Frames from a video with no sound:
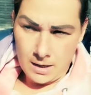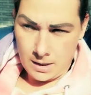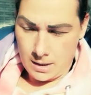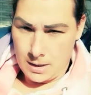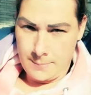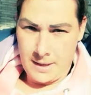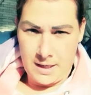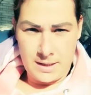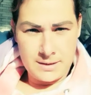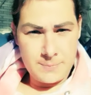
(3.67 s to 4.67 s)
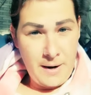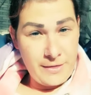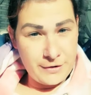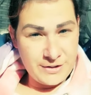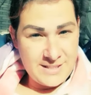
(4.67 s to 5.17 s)
um, it is
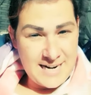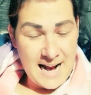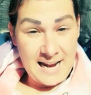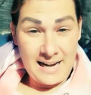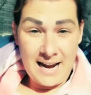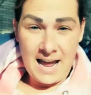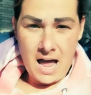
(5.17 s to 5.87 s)
Mother's Day.